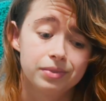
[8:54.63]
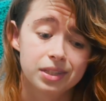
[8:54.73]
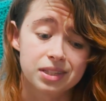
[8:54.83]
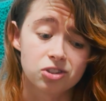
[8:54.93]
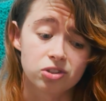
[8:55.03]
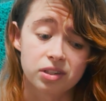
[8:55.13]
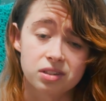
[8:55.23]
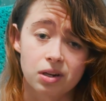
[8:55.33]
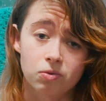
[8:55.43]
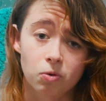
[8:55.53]
Essentially
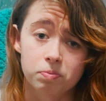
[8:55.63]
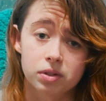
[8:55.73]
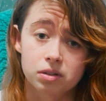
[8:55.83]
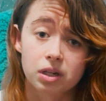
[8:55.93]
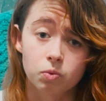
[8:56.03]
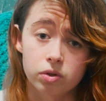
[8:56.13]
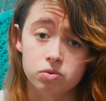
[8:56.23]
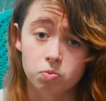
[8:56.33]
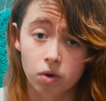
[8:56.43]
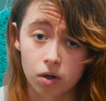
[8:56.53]
tightrope, but it was
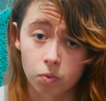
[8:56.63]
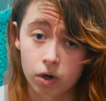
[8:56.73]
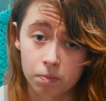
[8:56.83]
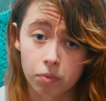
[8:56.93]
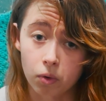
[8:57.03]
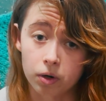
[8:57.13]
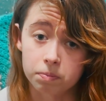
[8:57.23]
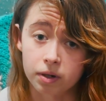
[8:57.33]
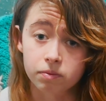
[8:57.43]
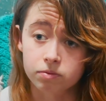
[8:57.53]
a wooden board.
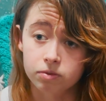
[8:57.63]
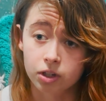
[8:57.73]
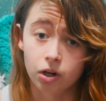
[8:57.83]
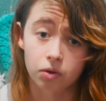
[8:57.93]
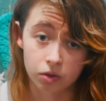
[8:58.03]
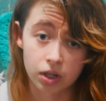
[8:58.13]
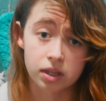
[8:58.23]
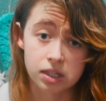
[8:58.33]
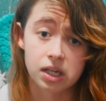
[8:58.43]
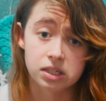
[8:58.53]
But you know, you get
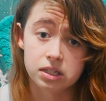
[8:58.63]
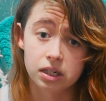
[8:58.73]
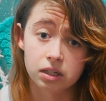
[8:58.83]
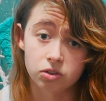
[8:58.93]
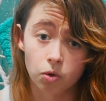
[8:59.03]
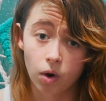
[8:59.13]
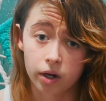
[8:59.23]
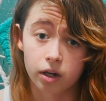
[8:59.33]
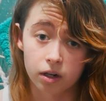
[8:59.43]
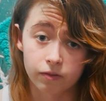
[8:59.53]
the idea. You're
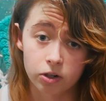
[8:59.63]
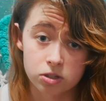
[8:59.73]
walking on a very